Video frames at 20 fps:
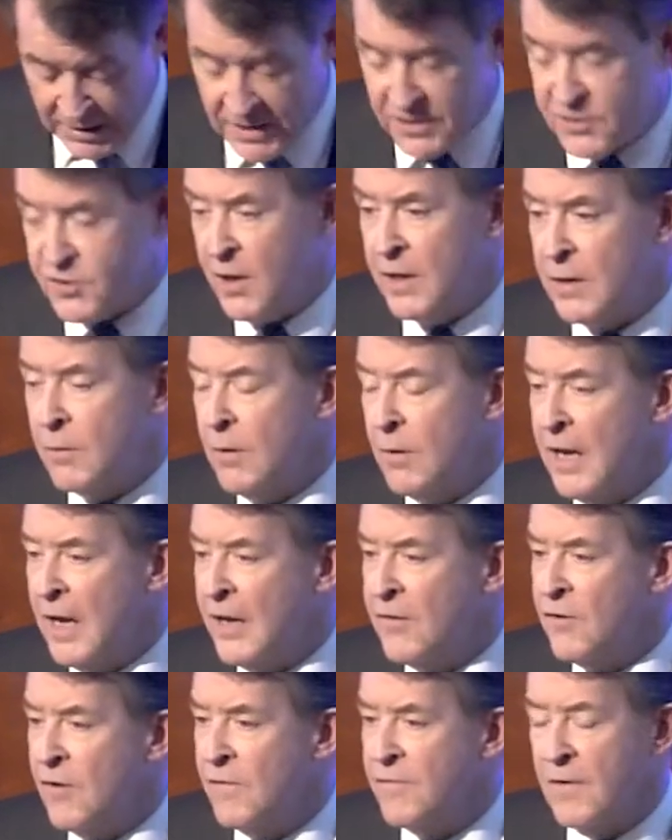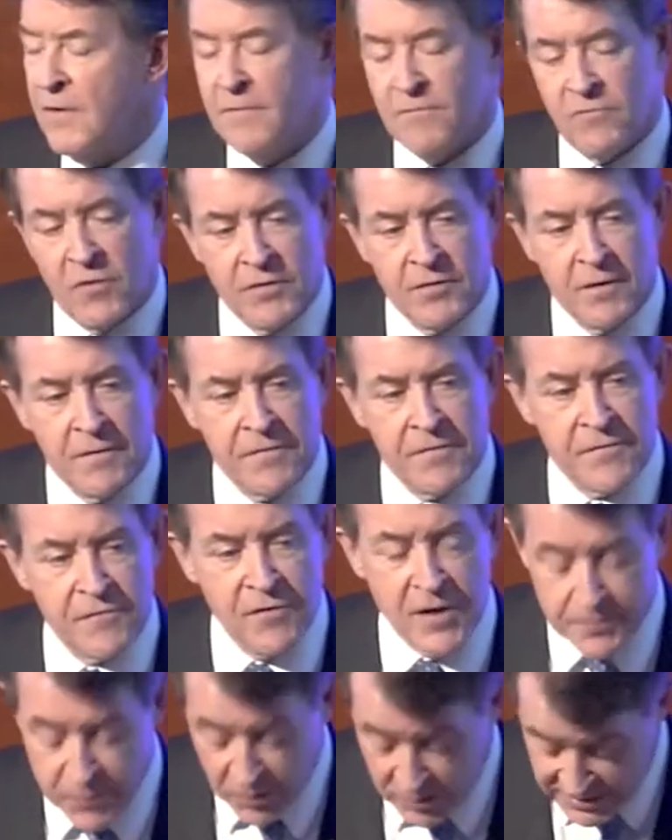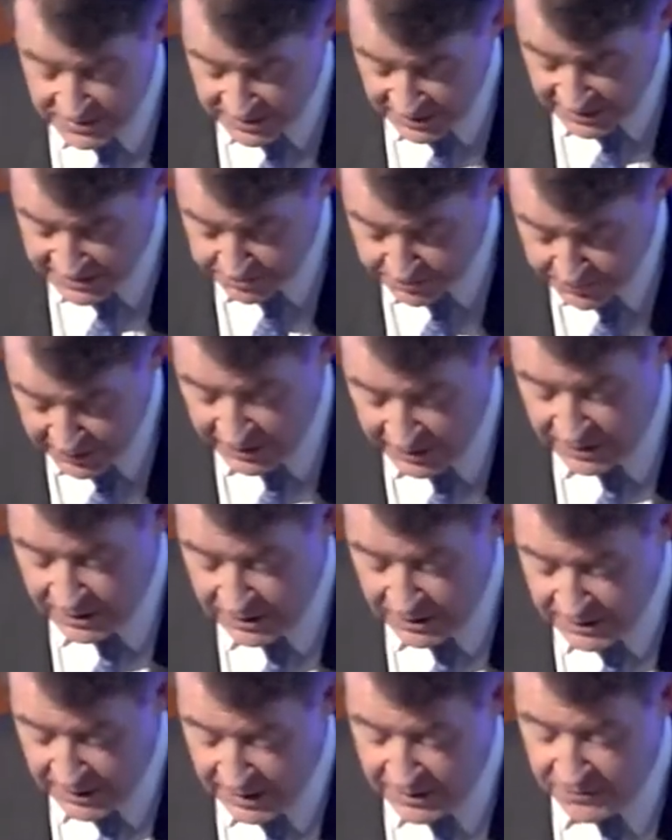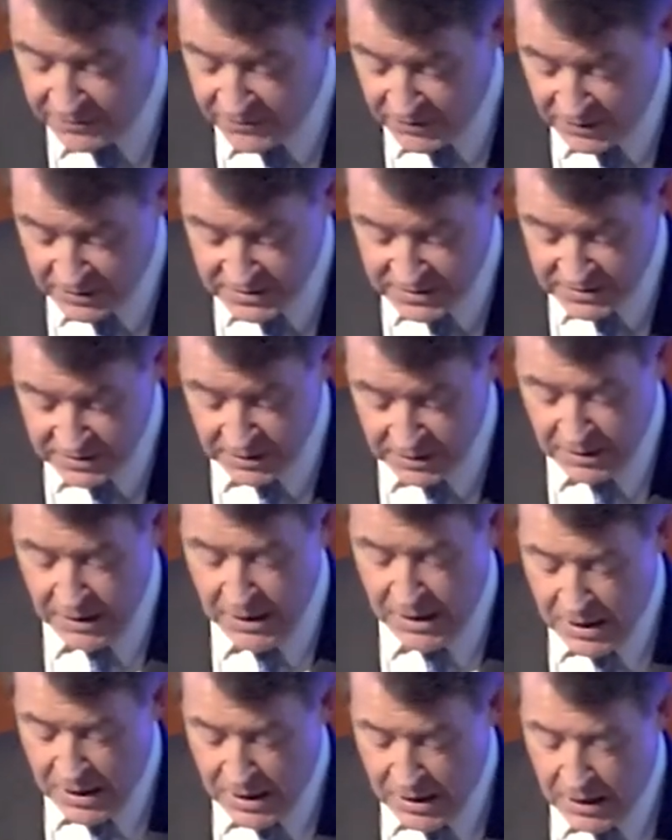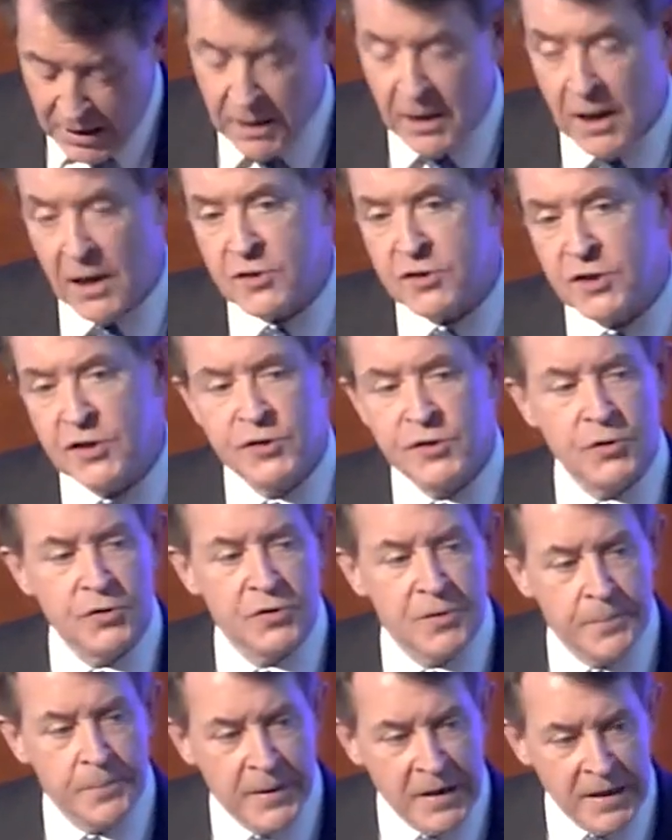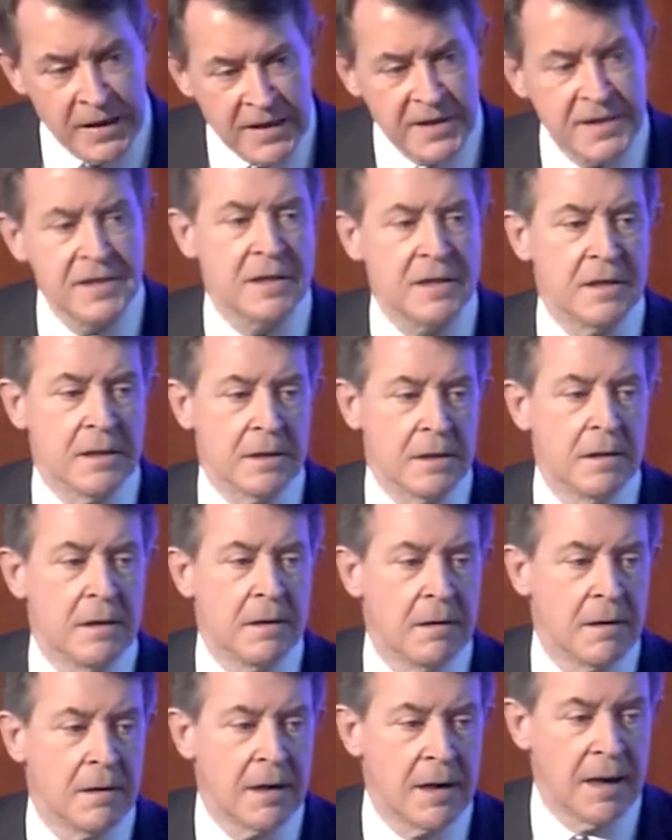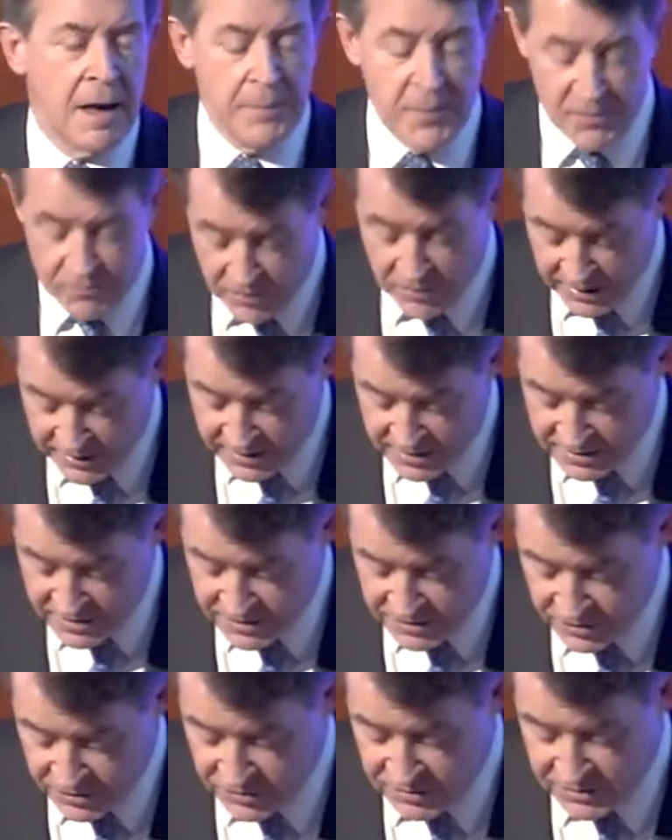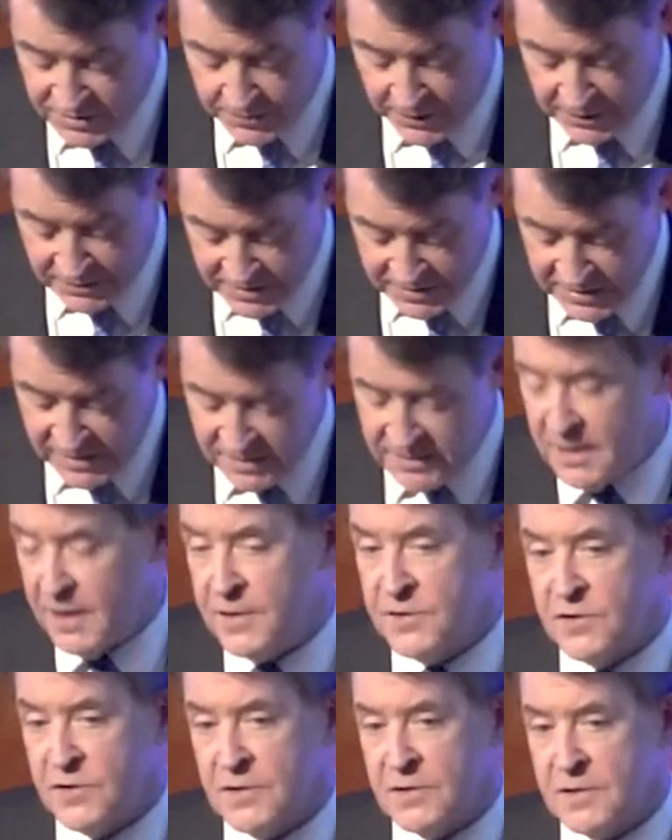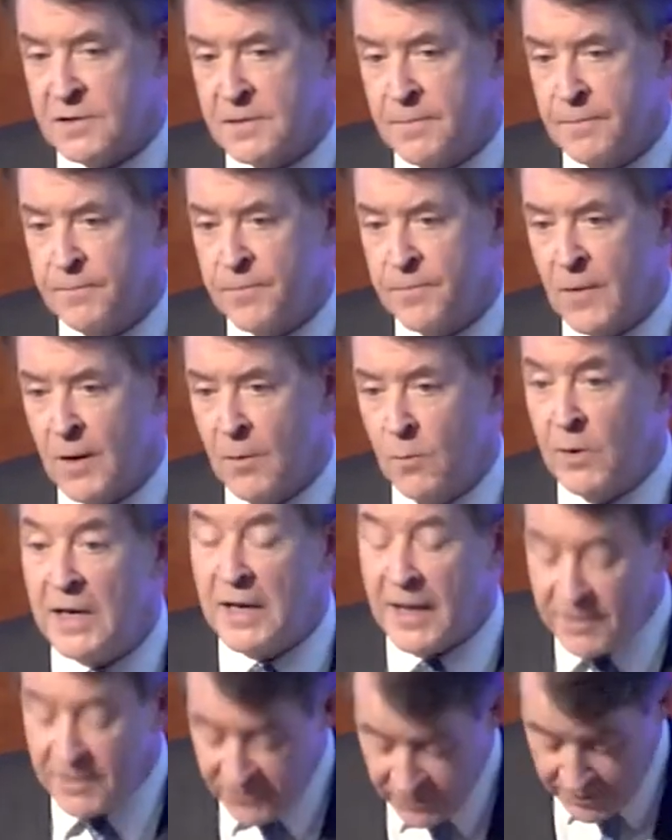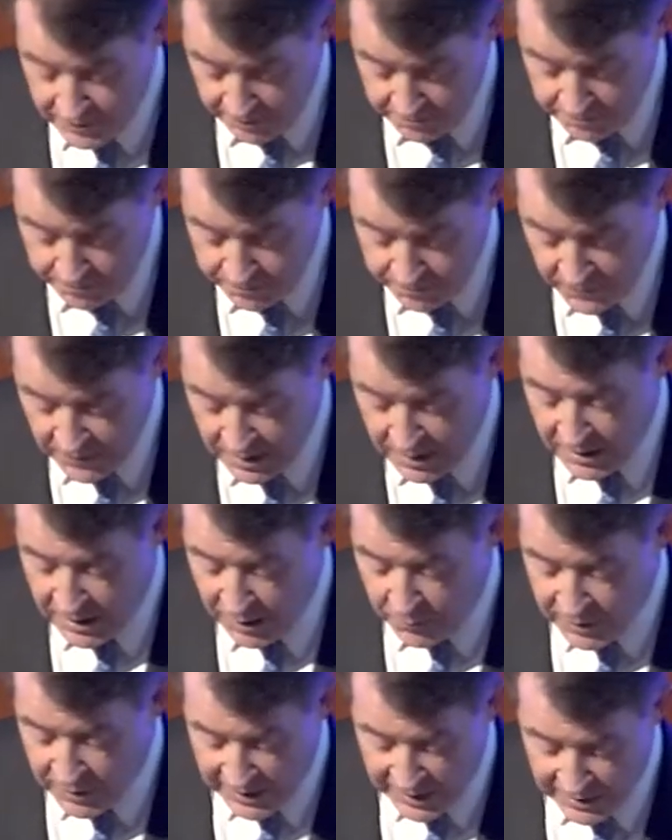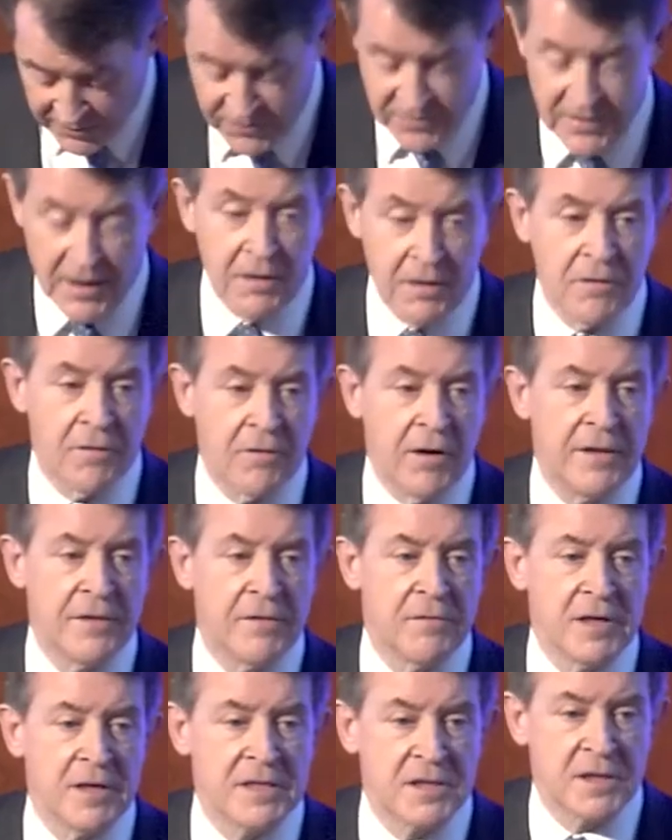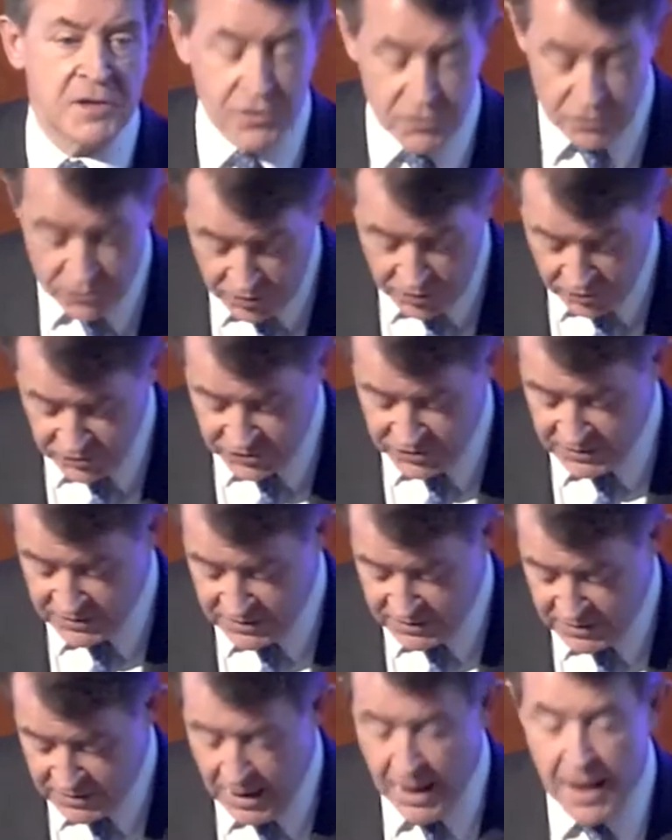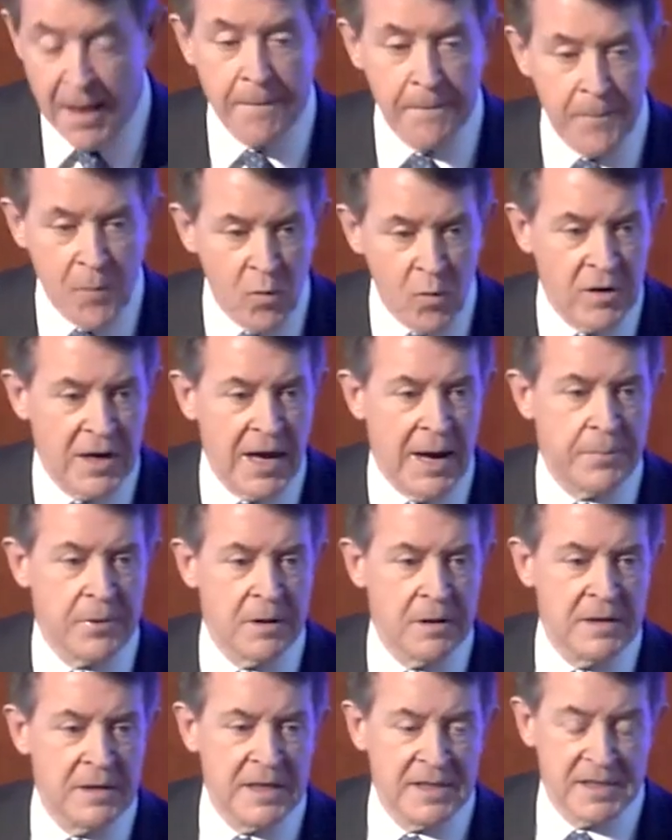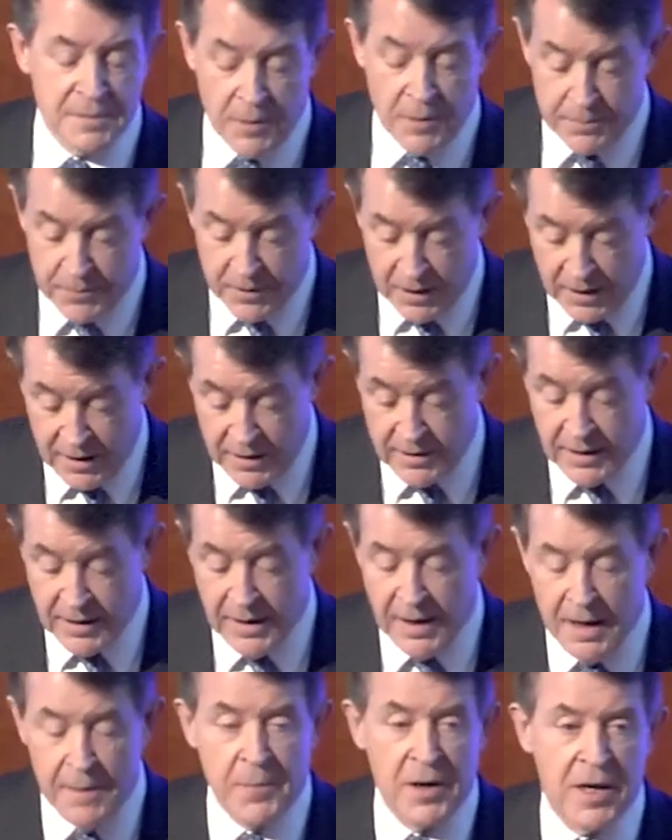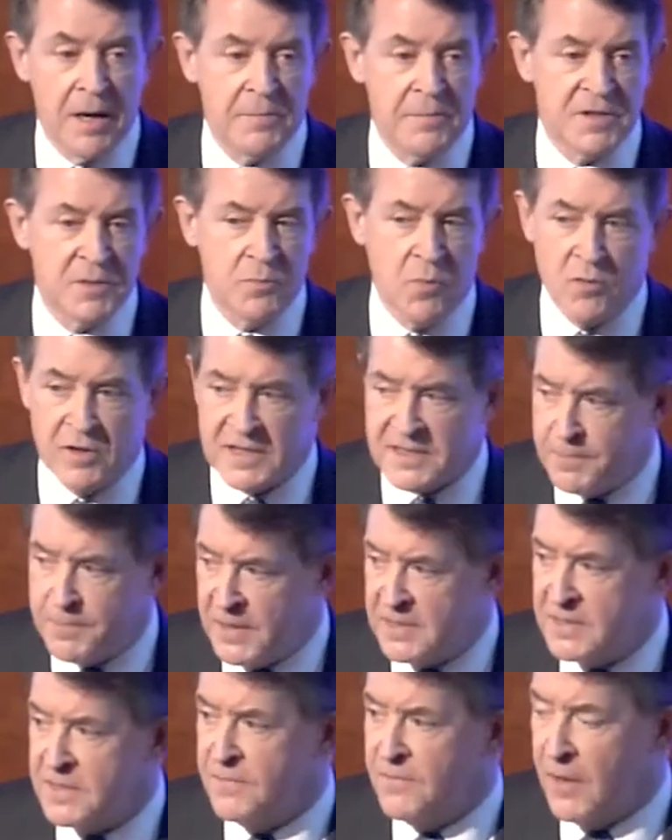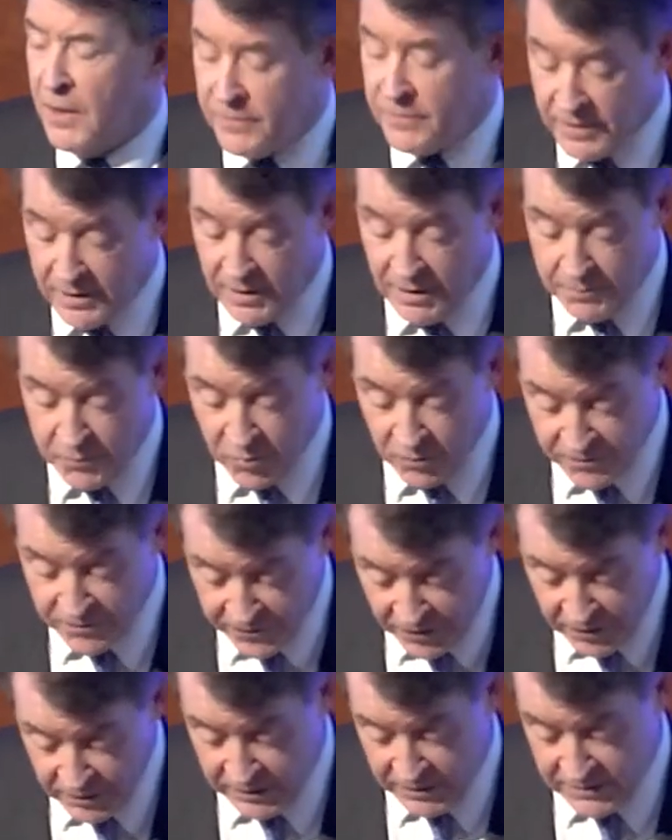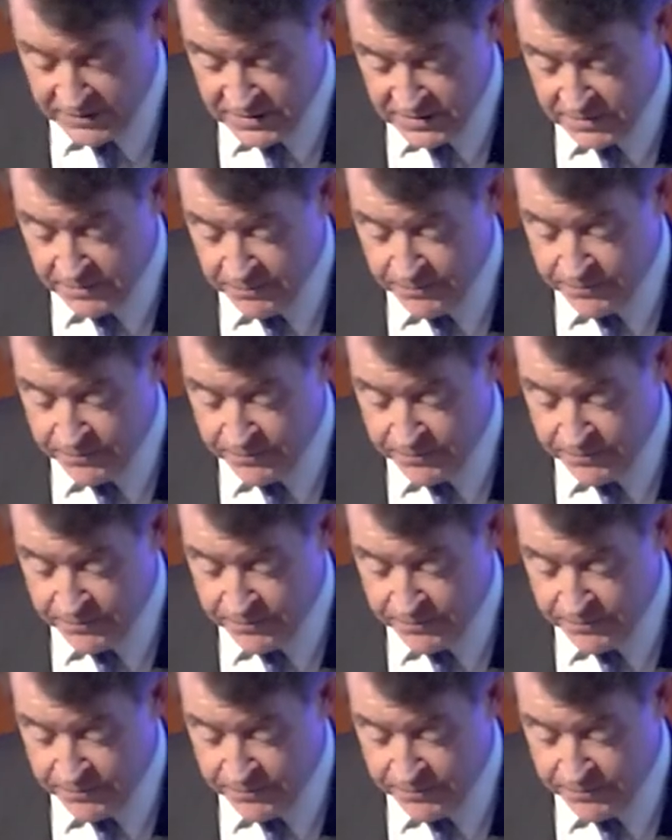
Jaguar Land Rover wrote off 3.6 billion at the end of last year, largely due to political climate-related decisions about diesel engines. We lent to them, and we had to downgrade the risk 2 notches. More capital needs to be applied, it becomes a more expensive loan in our portfolios.